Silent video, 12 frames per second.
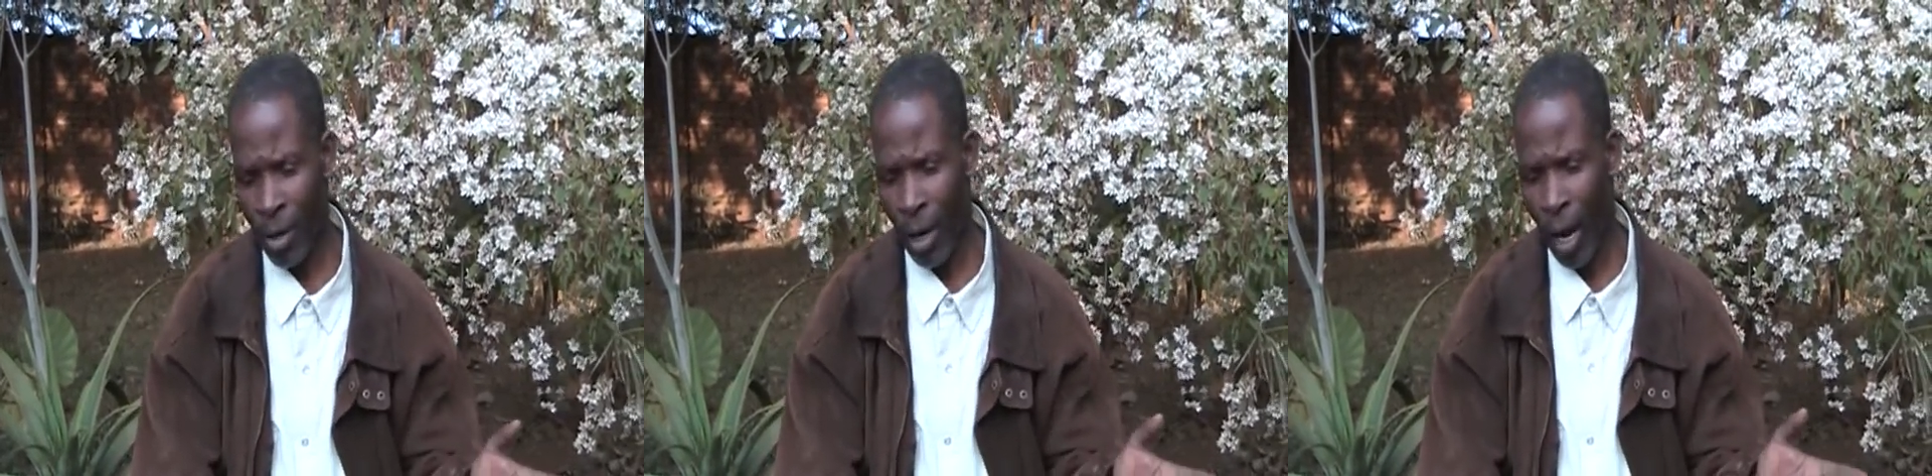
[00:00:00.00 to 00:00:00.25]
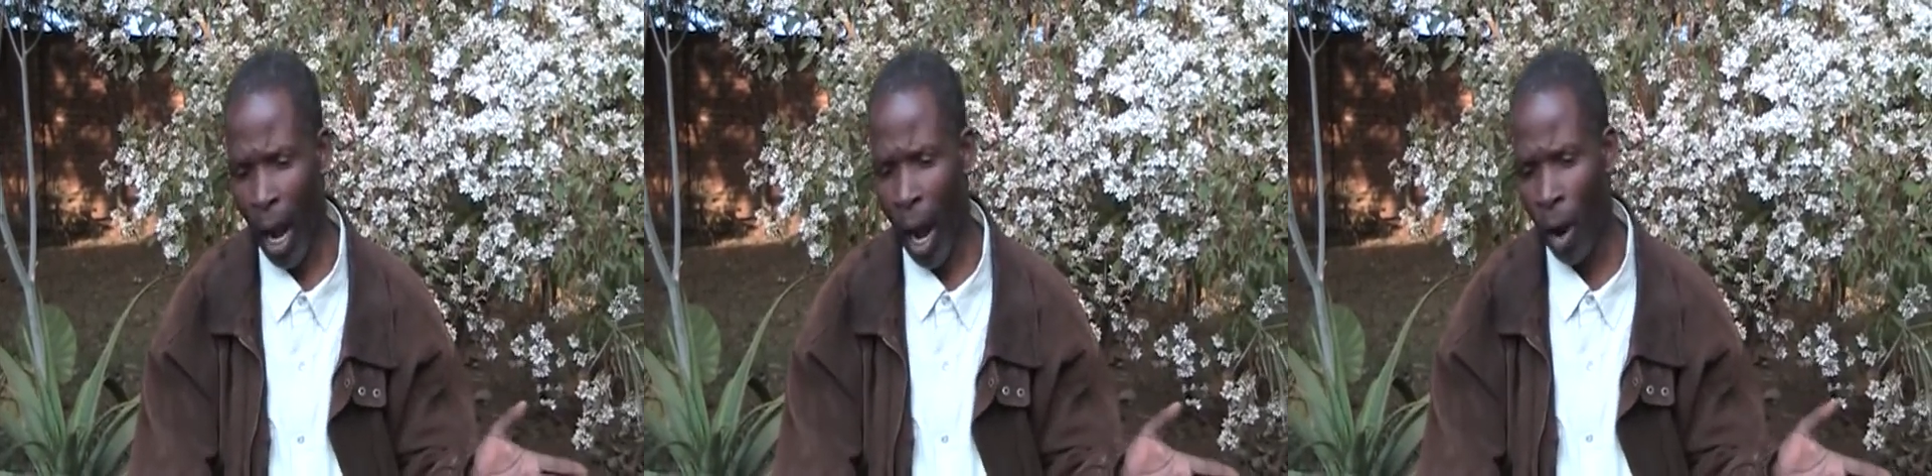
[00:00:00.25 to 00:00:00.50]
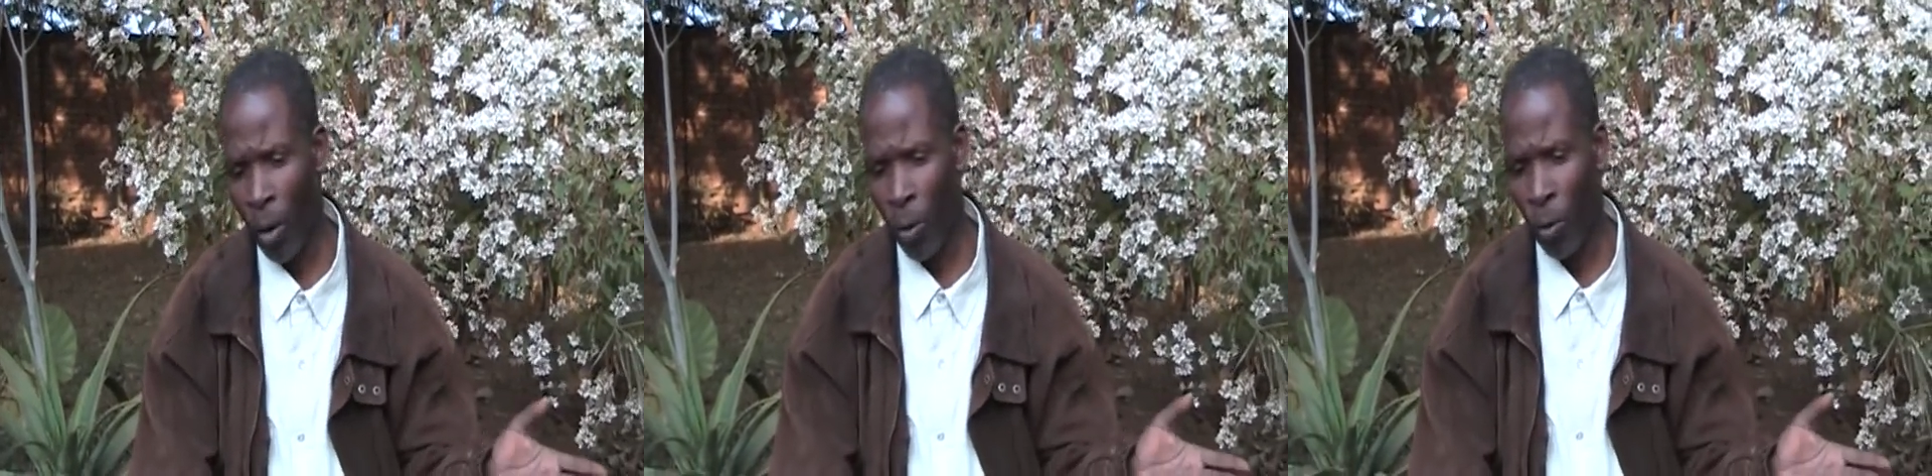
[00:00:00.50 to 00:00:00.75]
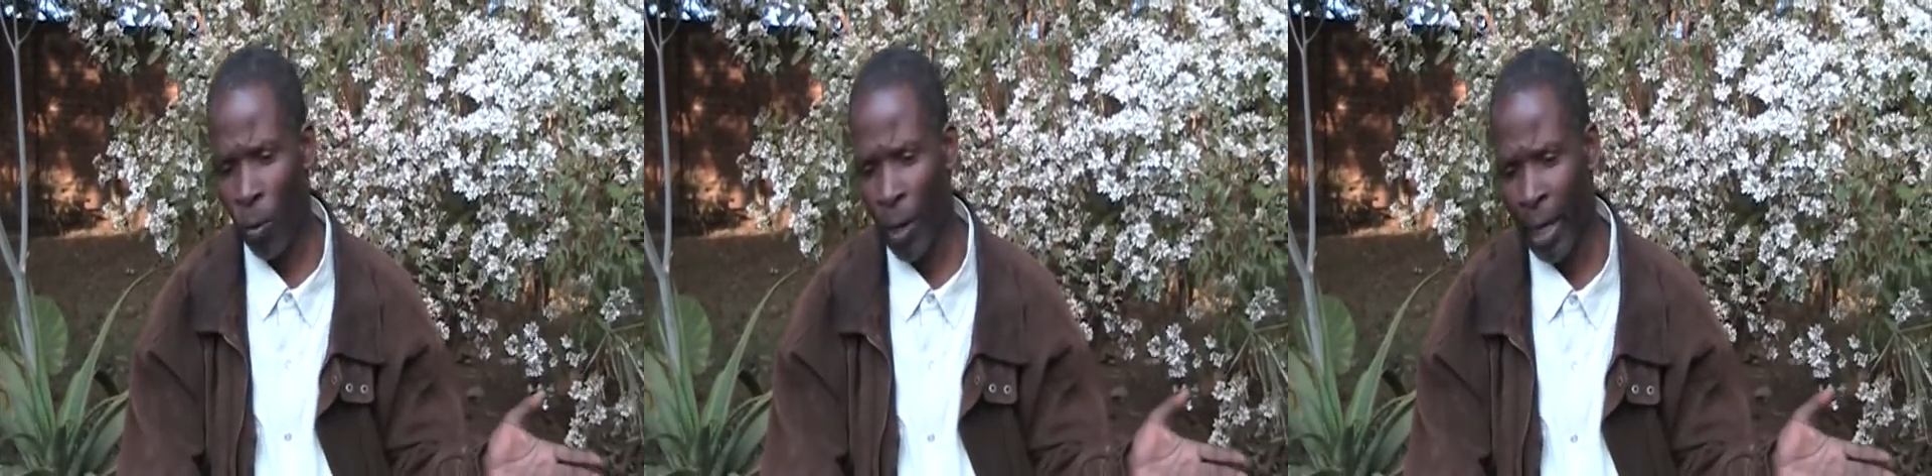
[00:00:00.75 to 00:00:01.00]

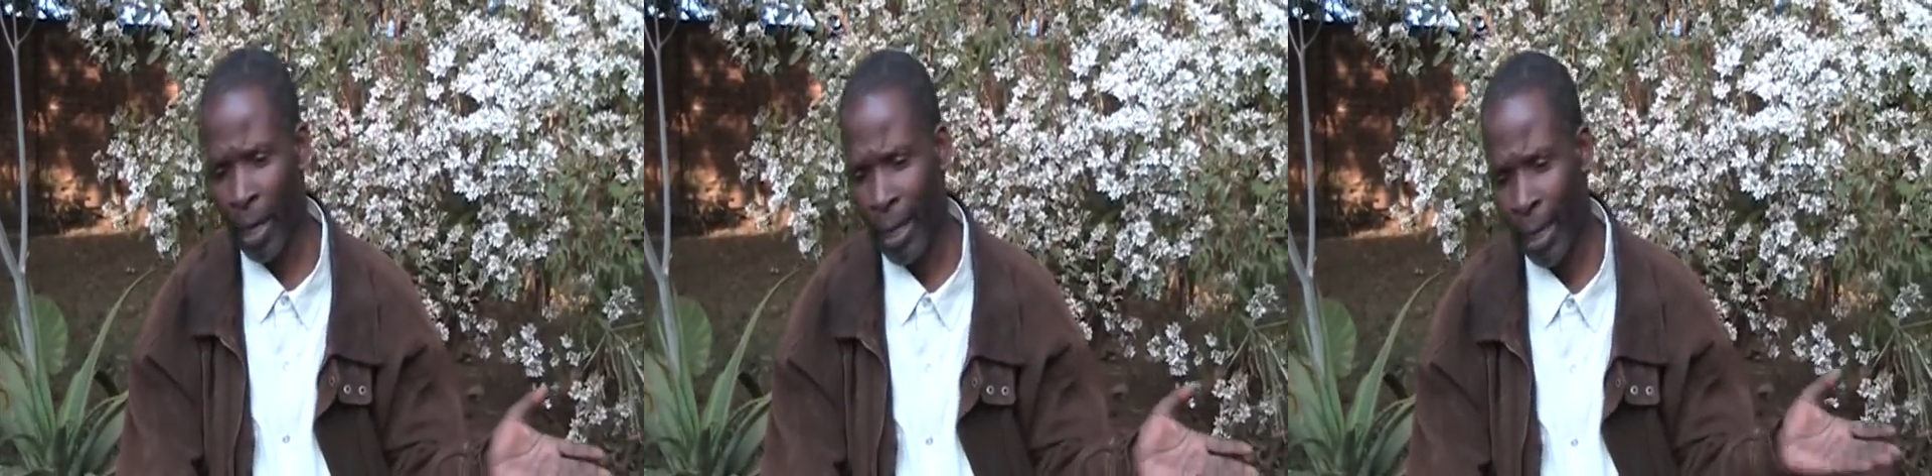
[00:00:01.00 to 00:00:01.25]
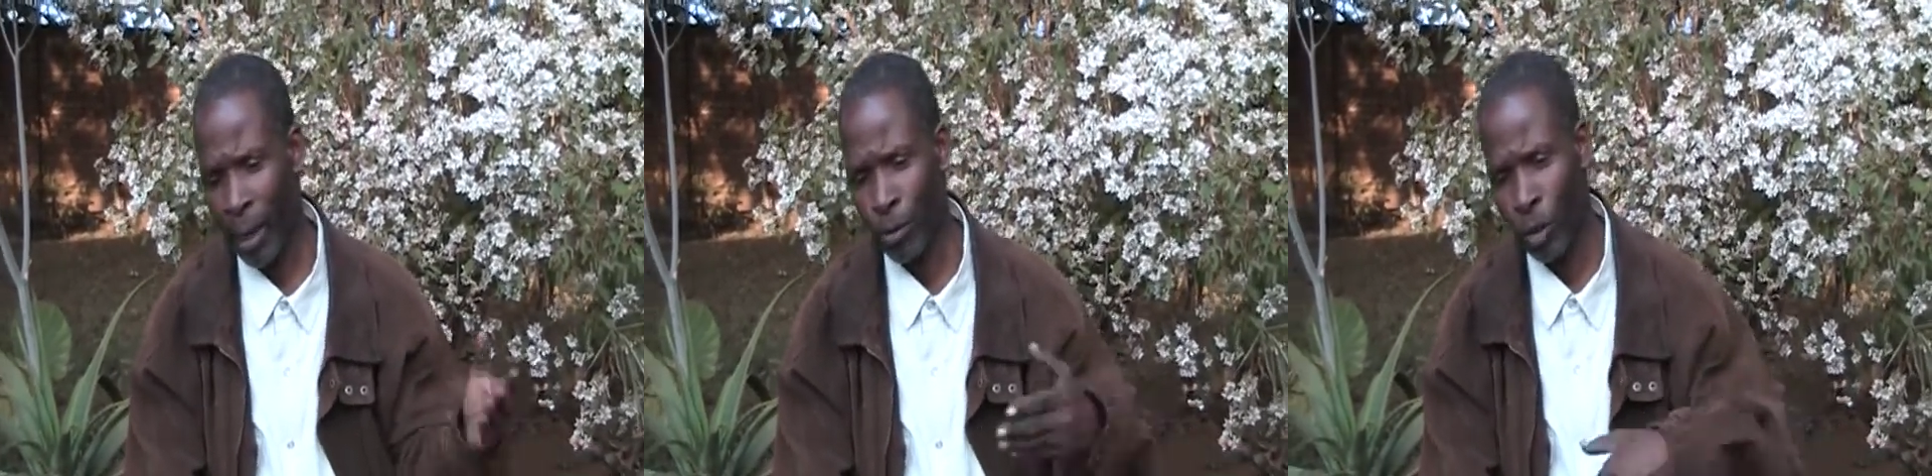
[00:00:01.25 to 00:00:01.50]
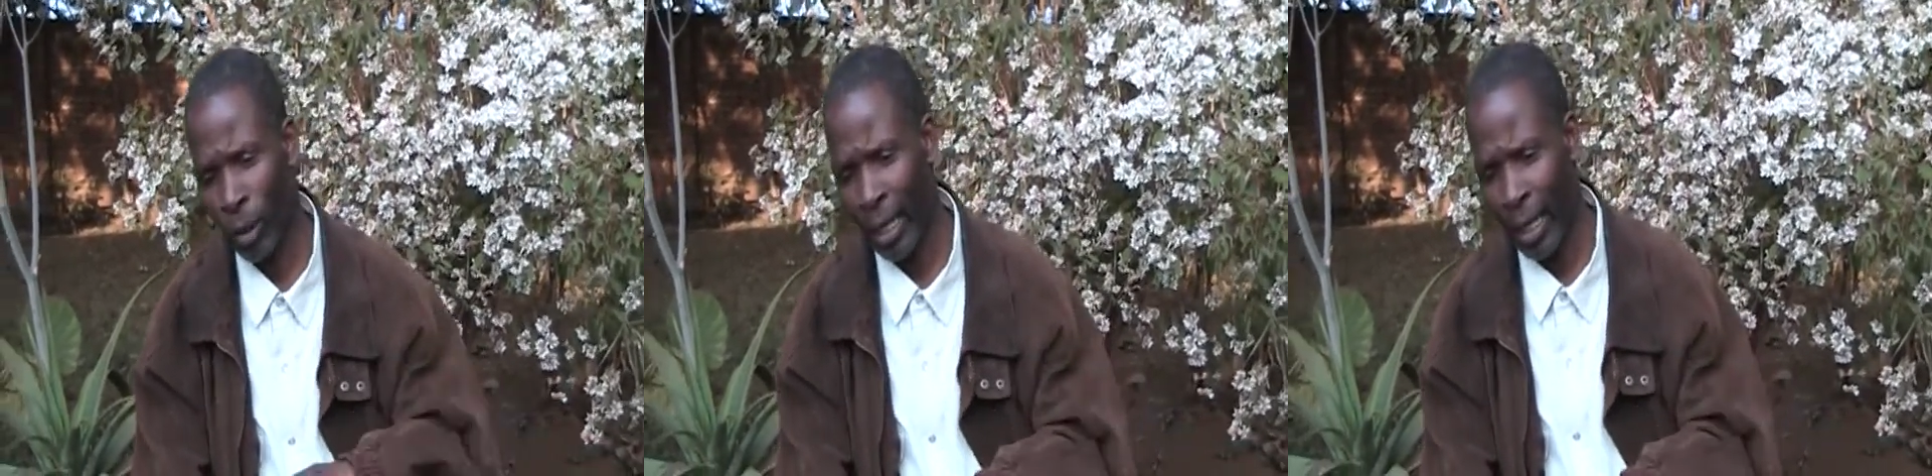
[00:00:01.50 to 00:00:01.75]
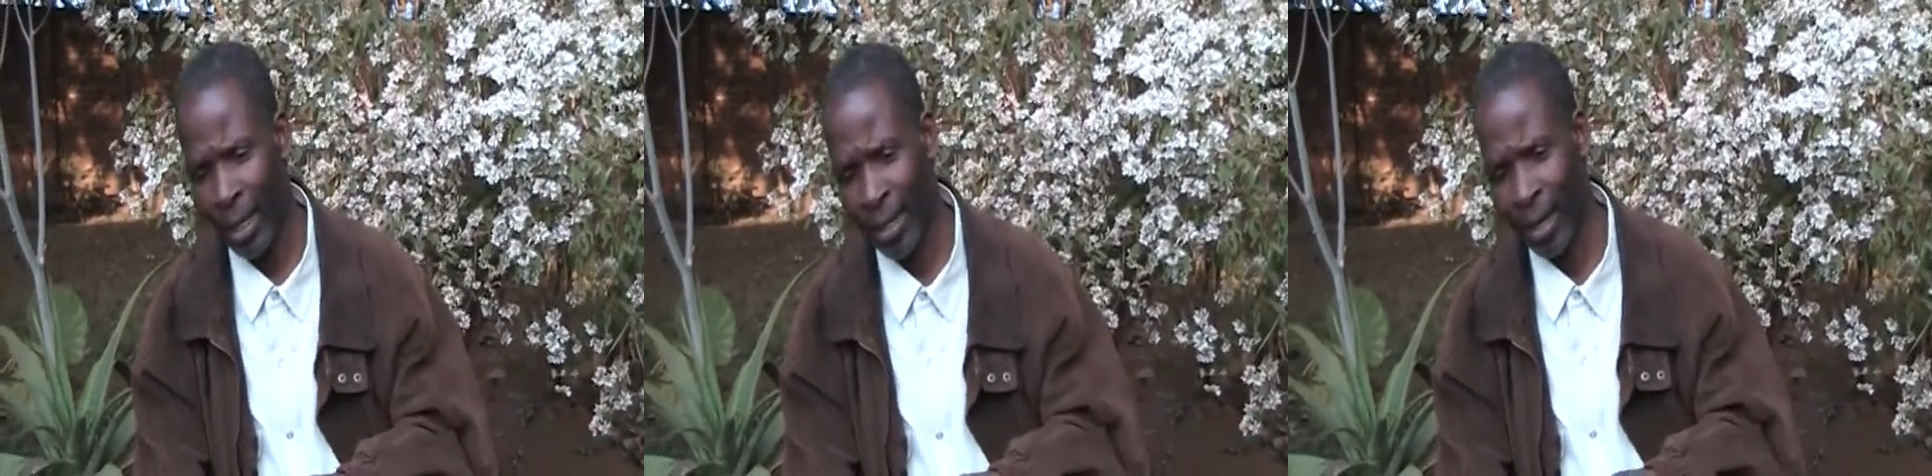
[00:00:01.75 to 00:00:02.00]
how we came
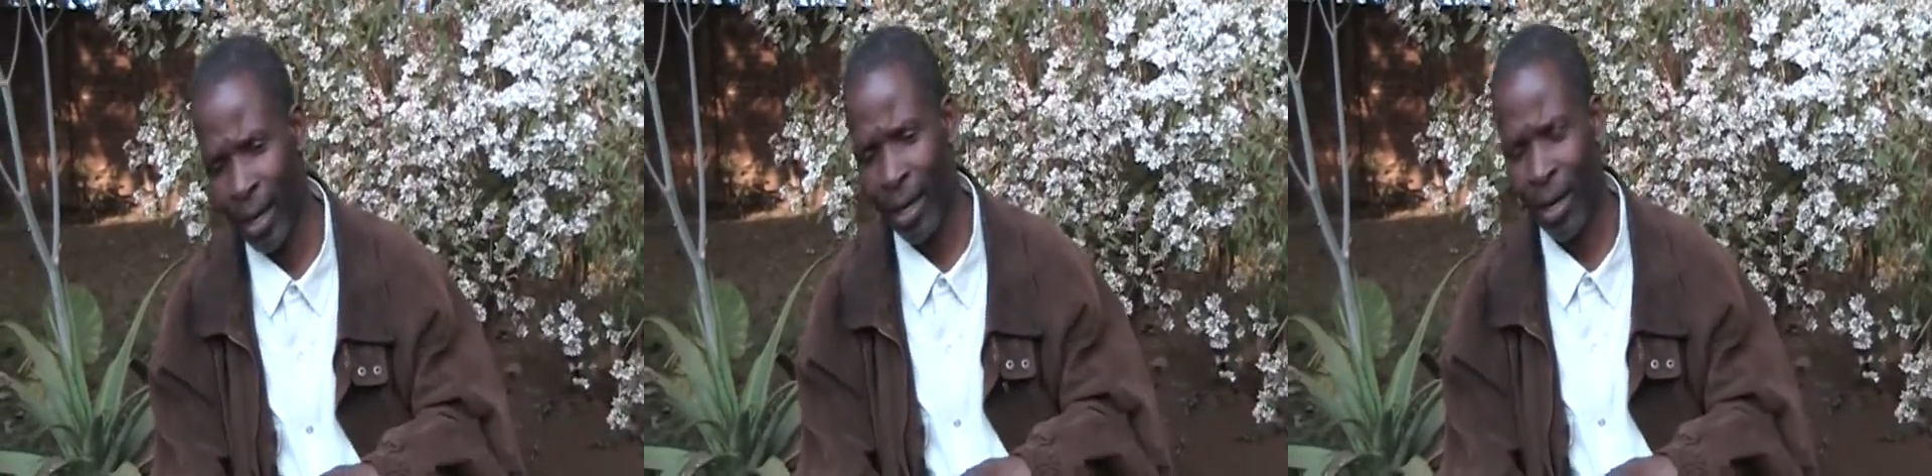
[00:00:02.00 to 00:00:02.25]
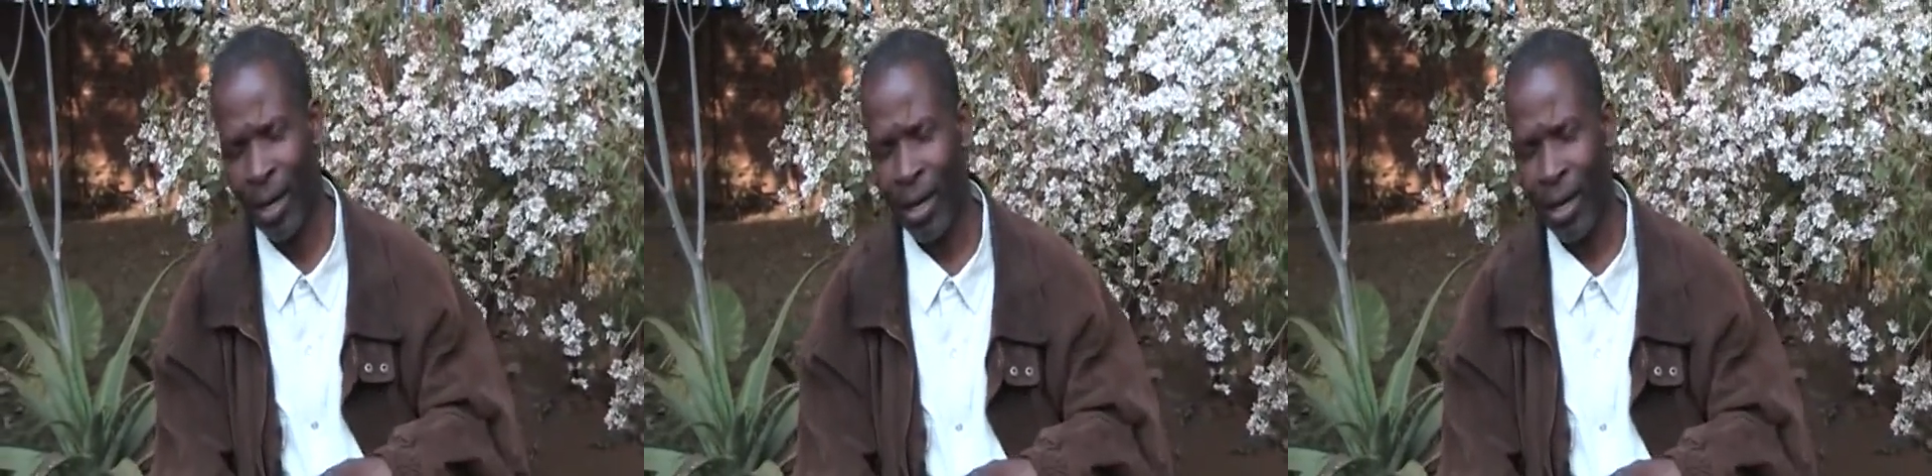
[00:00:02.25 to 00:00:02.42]
together.